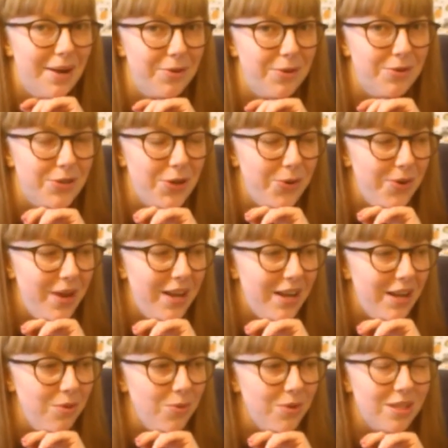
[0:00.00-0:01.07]
Now You Don't, and
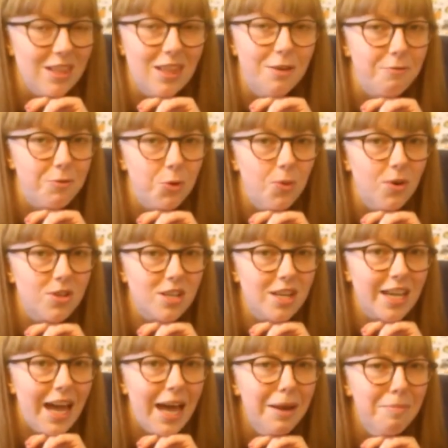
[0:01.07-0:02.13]
I would love to watch it
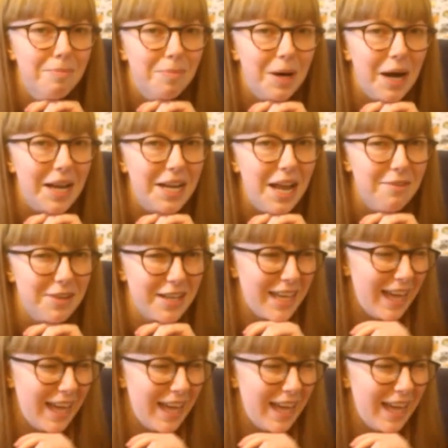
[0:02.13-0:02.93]
again, but I never